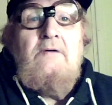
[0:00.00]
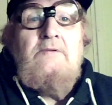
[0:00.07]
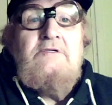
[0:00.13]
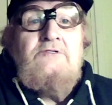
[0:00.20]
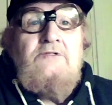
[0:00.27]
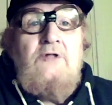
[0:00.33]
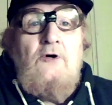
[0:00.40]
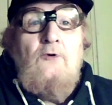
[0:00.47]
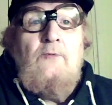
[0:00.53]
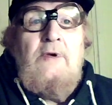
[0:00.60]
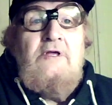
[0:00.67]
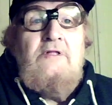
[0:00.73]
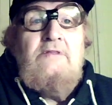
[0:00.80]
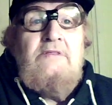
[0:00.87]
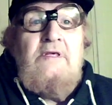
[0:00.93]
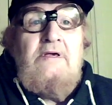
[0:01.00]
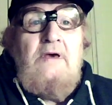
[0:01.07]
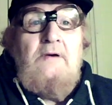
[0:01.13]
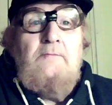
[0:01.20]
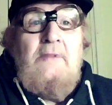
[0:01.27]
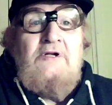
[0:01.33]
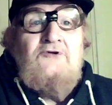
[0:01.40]
and I was still waiting to
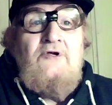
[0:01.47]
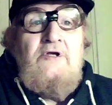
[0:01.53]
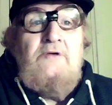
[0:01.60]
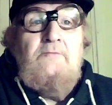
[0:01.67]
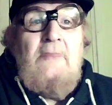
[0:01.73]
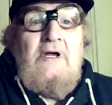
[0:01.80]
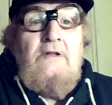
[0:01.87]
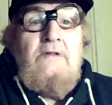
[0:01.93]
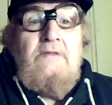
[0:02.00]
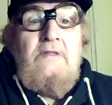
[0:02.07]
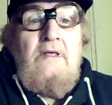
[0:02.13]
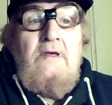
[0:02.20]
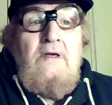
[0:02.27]
get my treatment.